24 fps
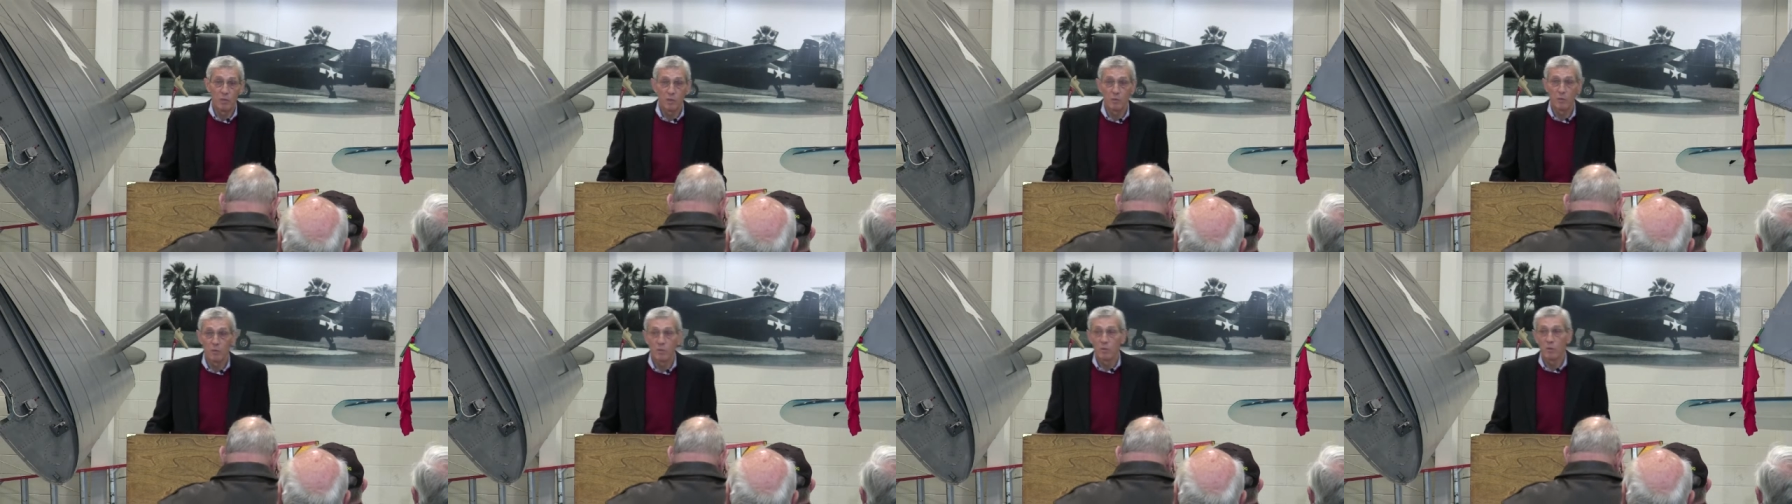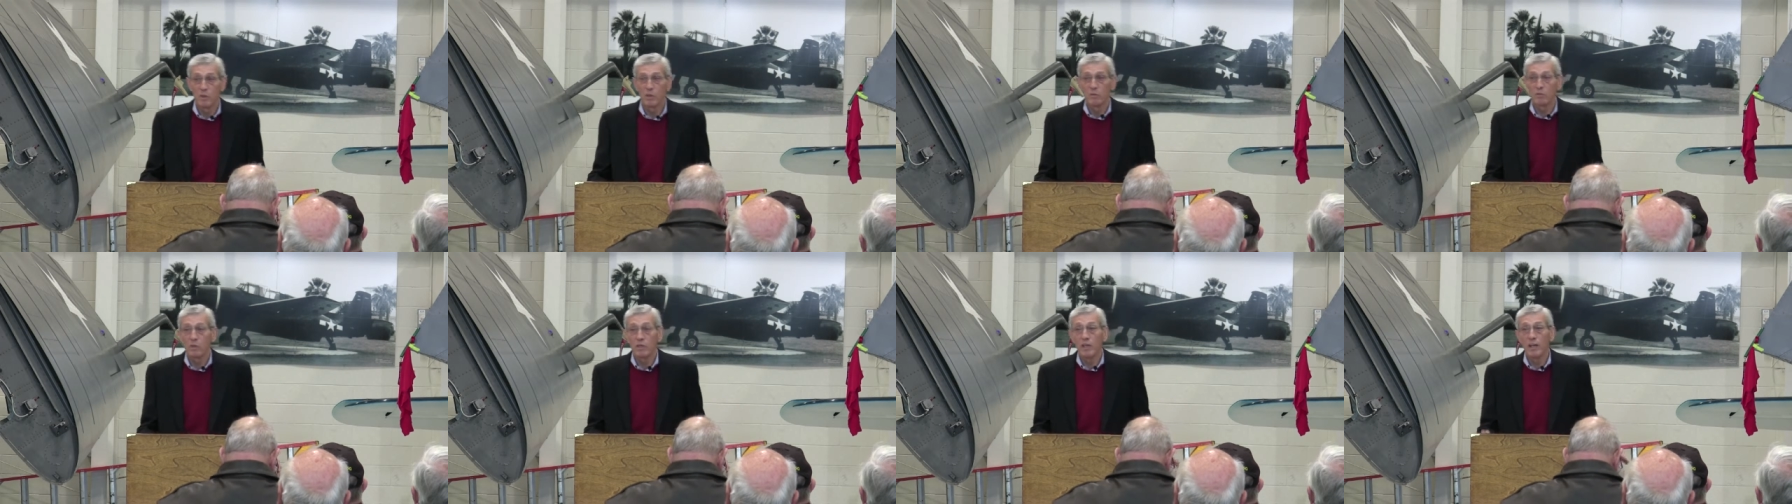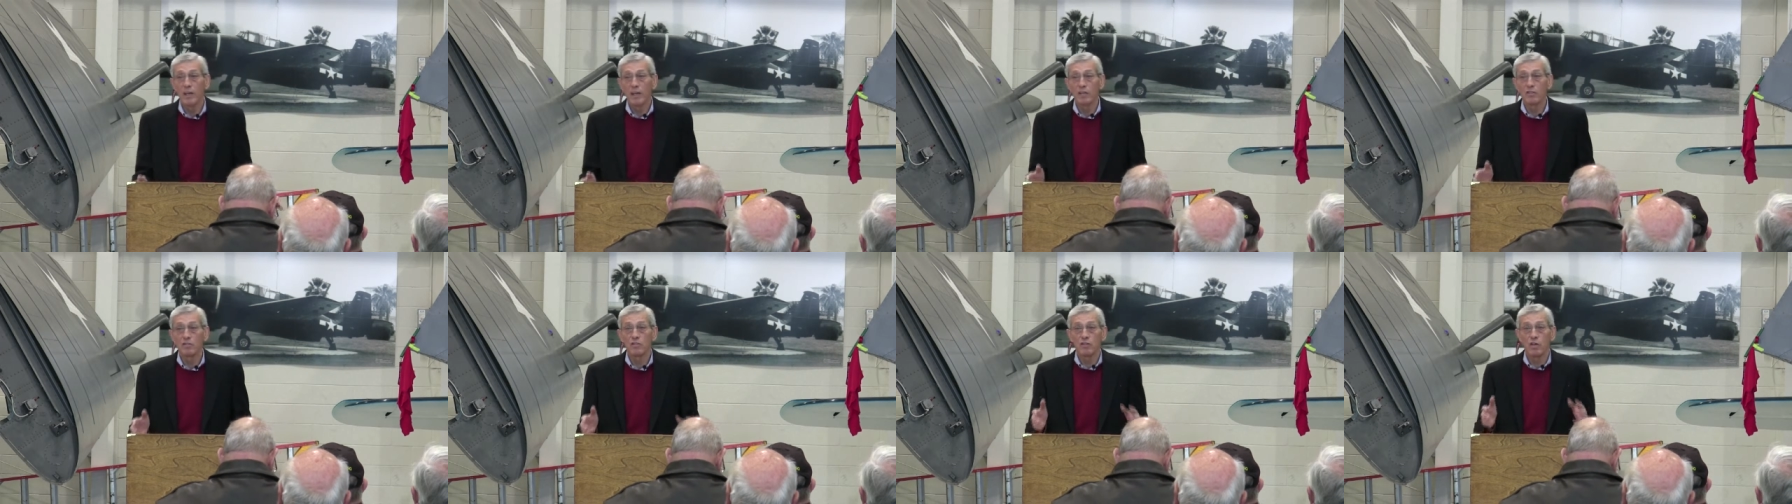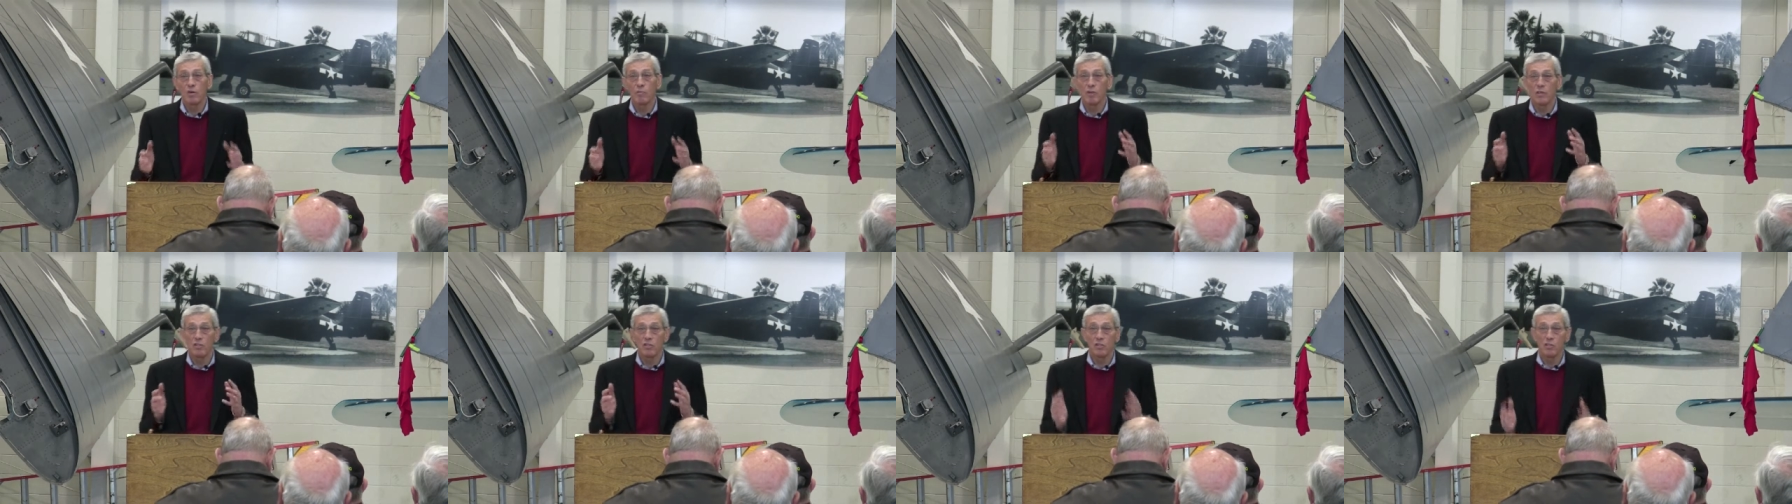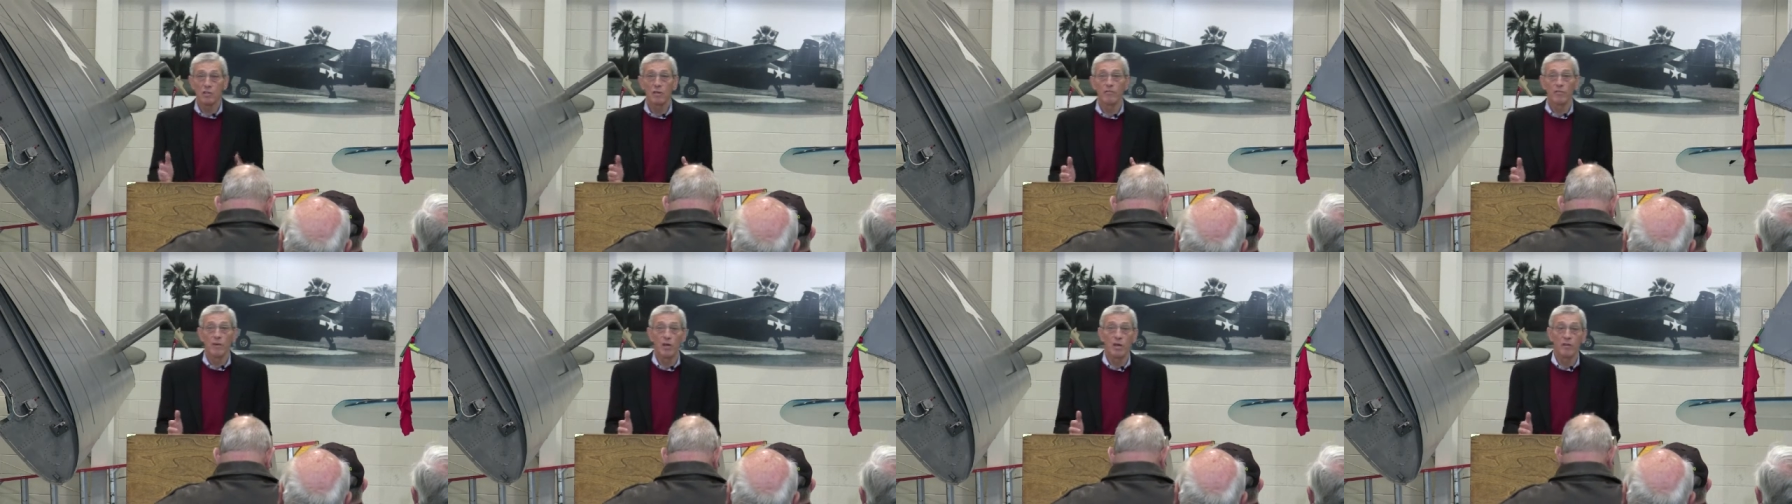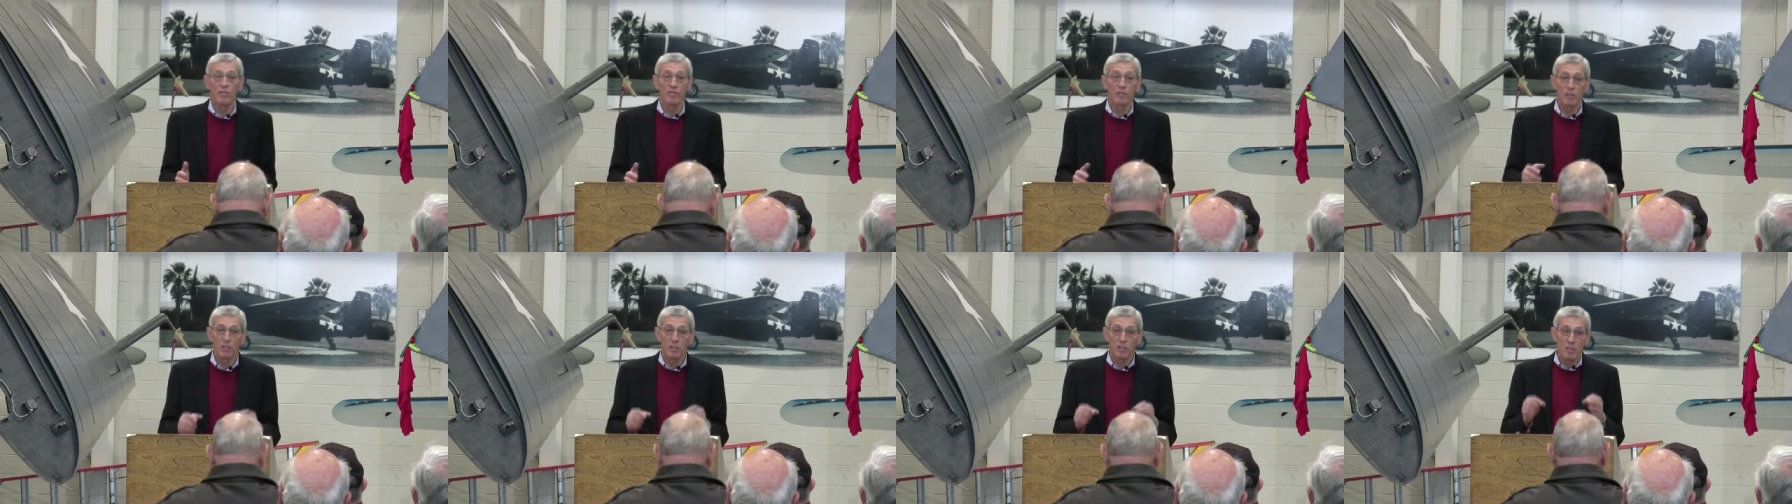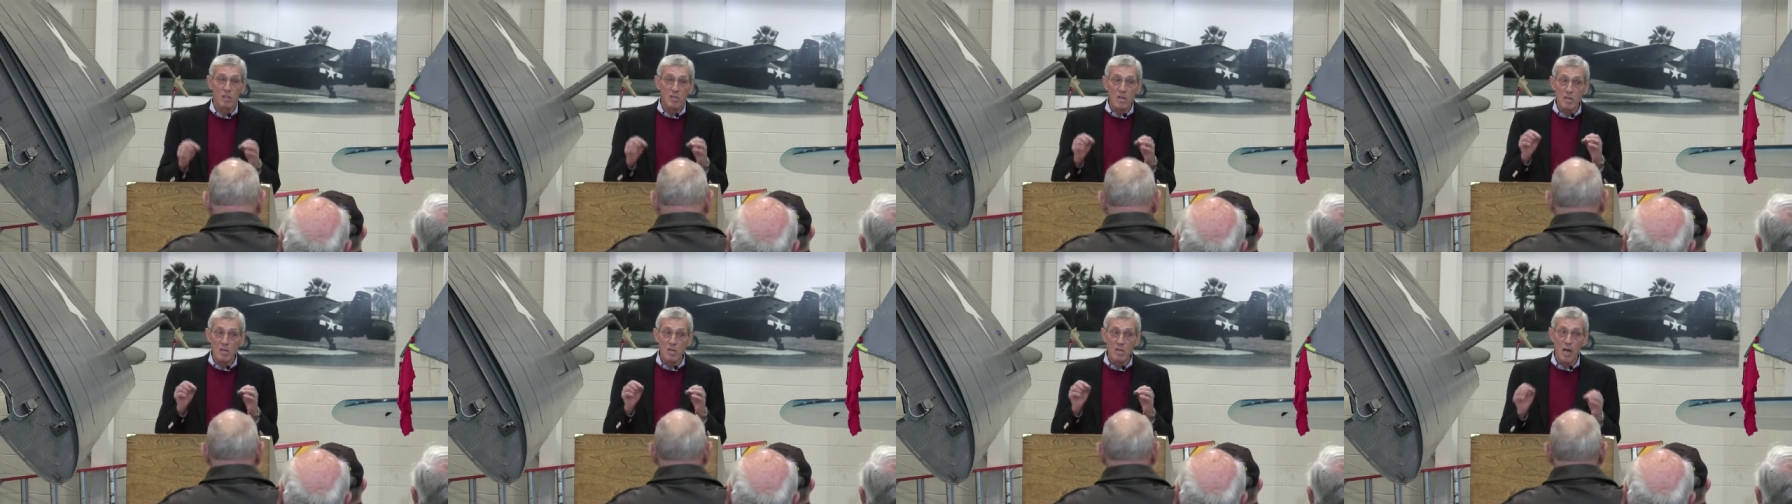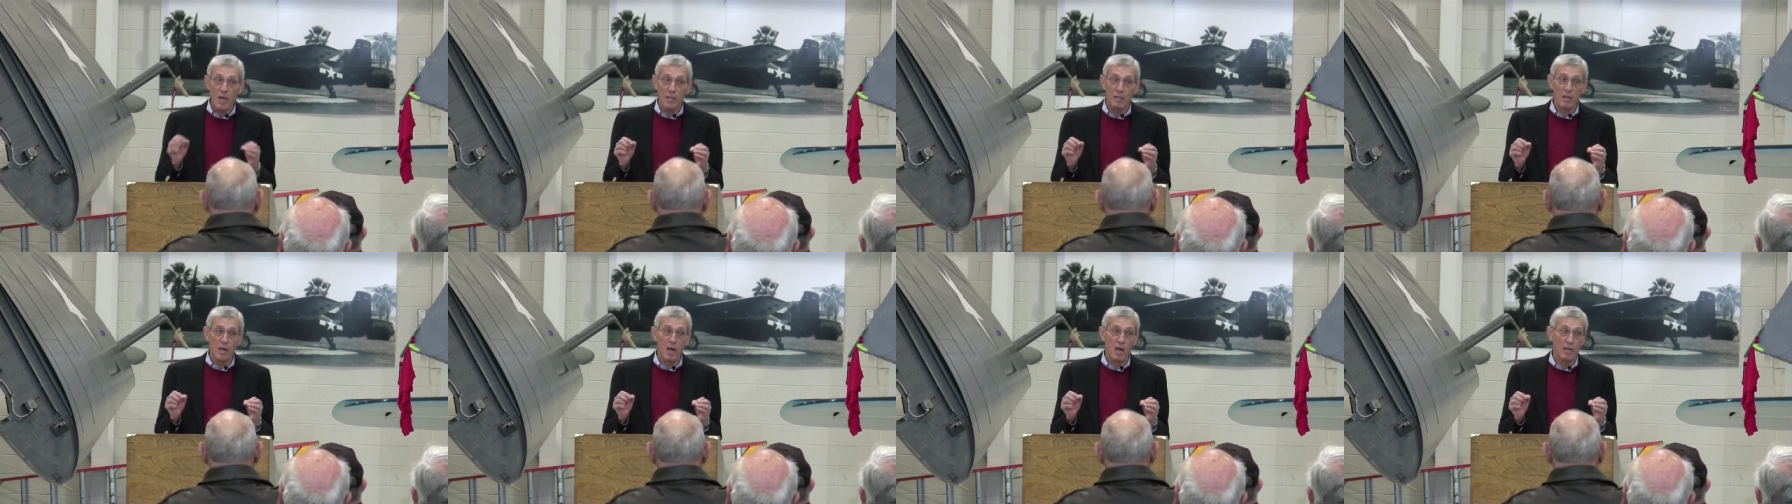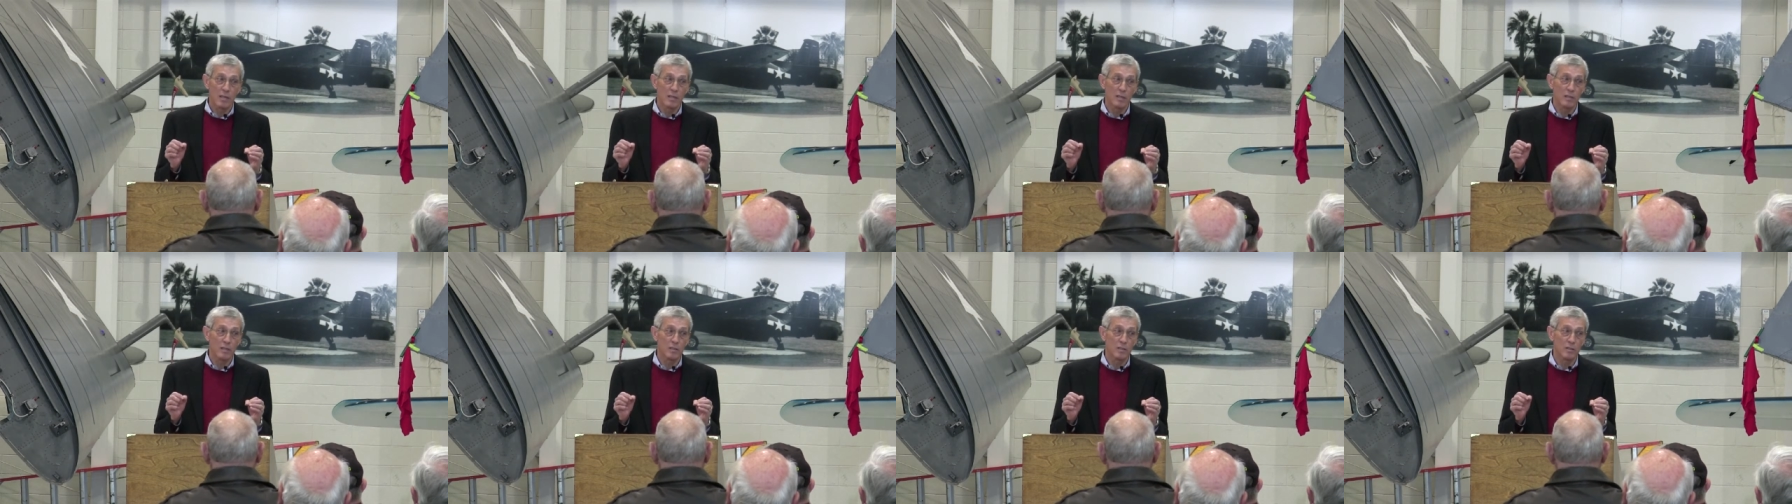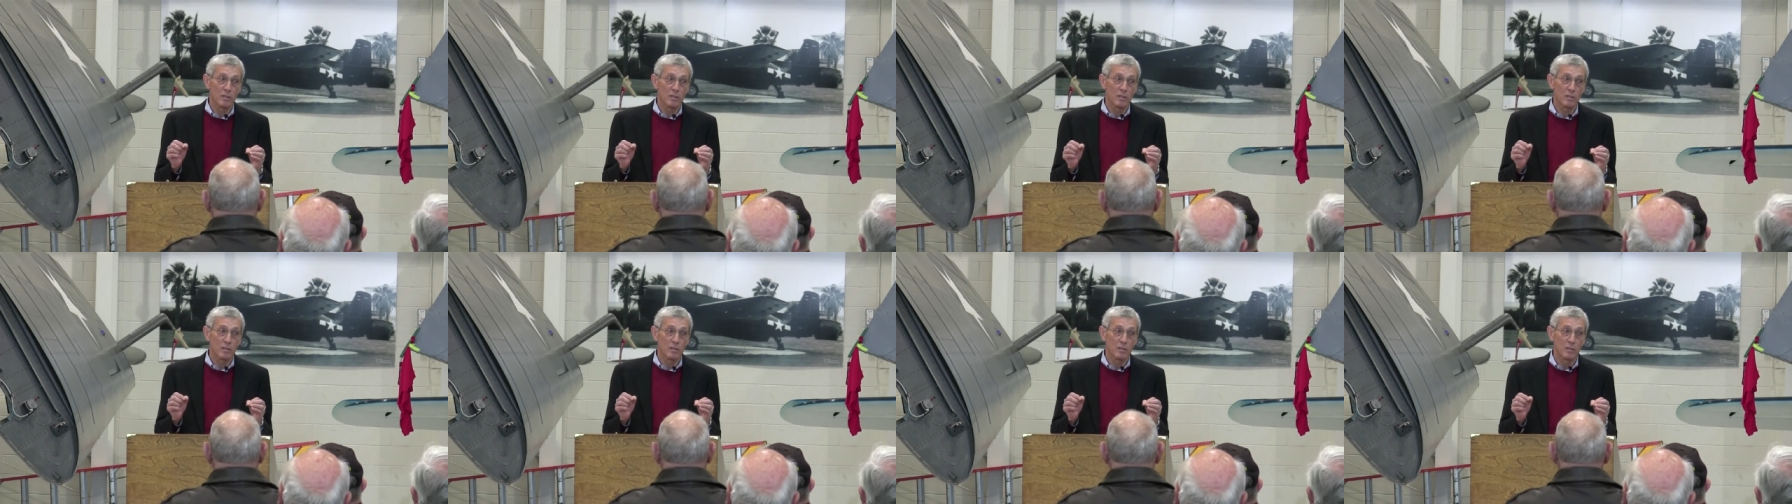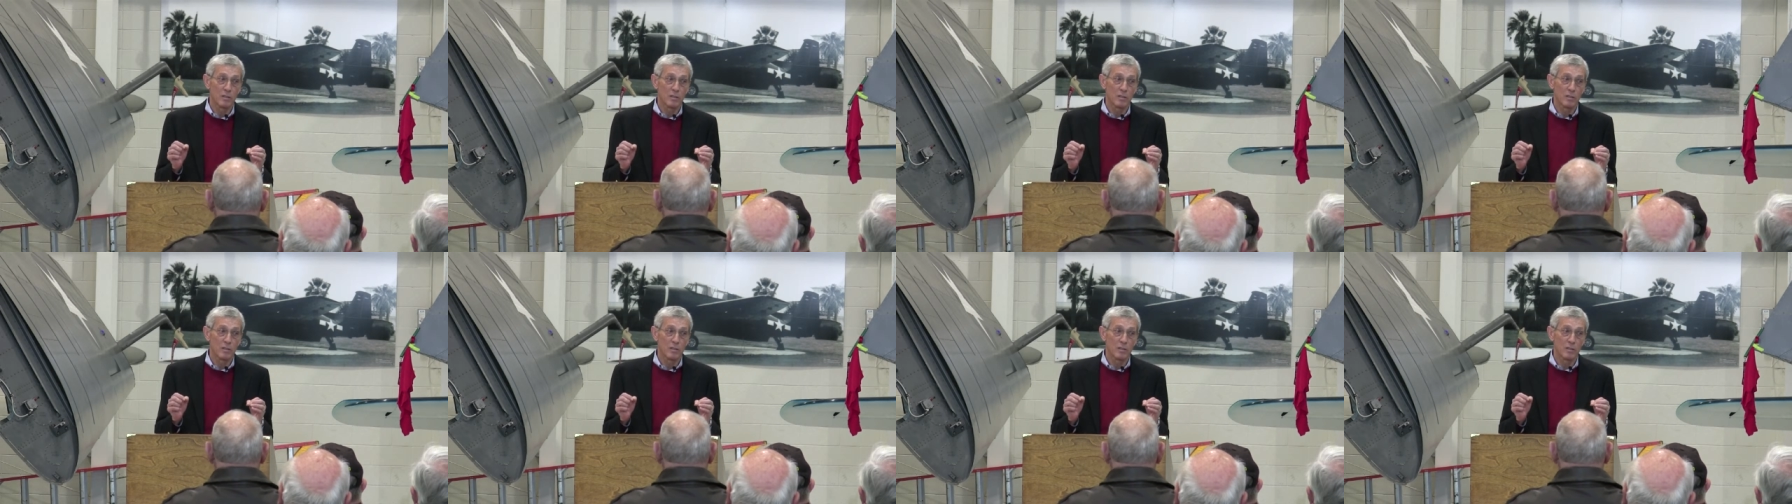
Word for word: We, we, we had so much self-confidence, not cockiness.